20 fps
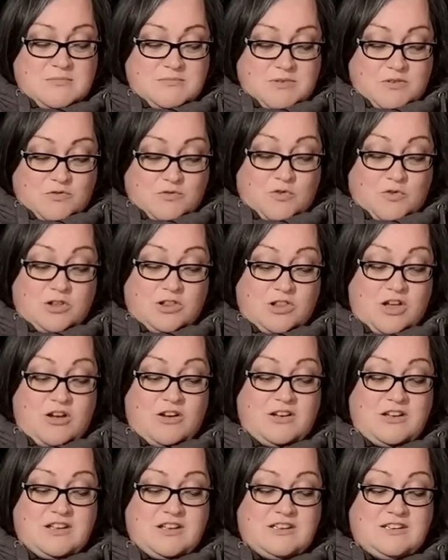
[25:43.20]
Before
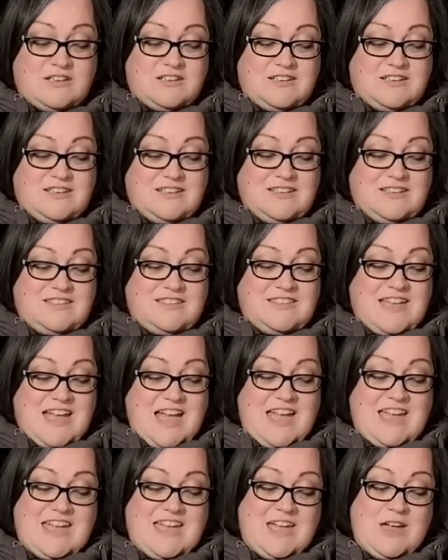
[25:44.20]
long, the
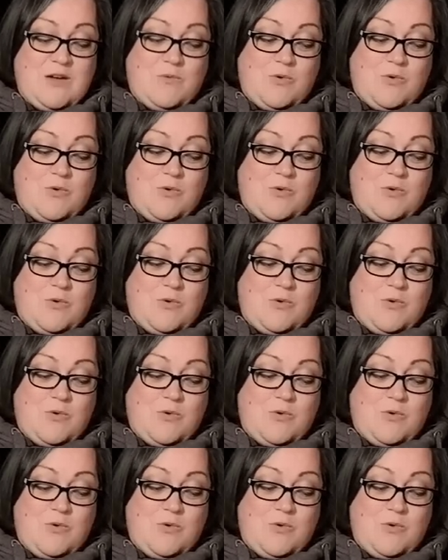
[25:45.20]
aching